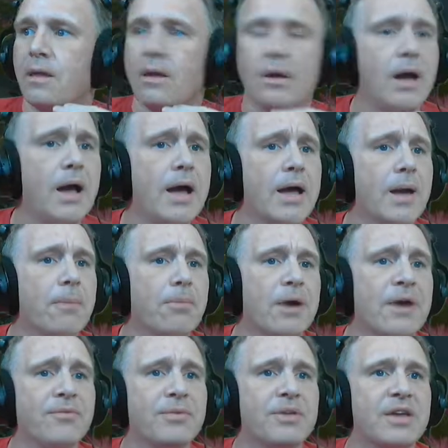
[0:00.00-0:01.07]
Hi, I'm
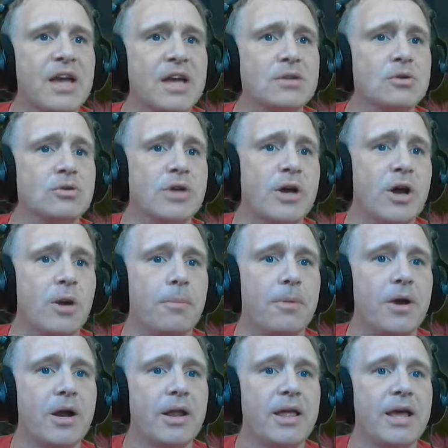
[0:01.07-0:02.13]
Bryan from the Casual Try Hard
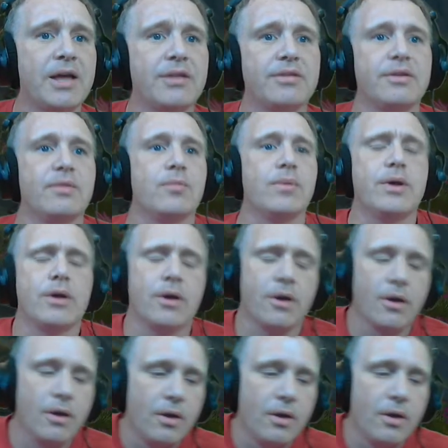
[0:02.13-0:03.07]
podcast, and we are